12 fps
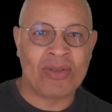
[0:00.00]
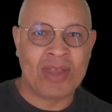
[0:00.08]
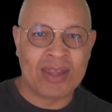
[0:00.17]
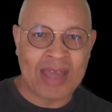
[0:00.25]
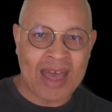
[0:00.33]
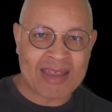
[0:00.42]

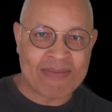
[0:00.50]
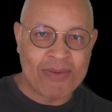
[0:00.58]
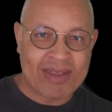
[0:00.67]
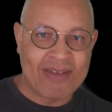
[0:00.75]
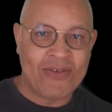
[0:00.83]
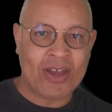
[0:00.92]
that
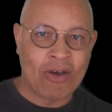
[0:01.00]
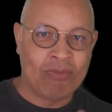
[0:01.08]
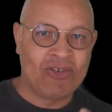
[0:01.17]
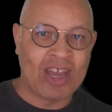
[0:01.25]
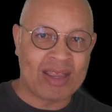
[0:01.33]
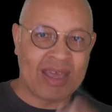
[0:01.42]
specific
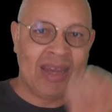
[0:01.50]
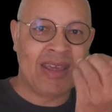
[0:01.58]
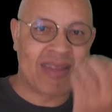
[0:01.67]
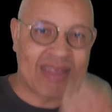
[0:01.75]
object in its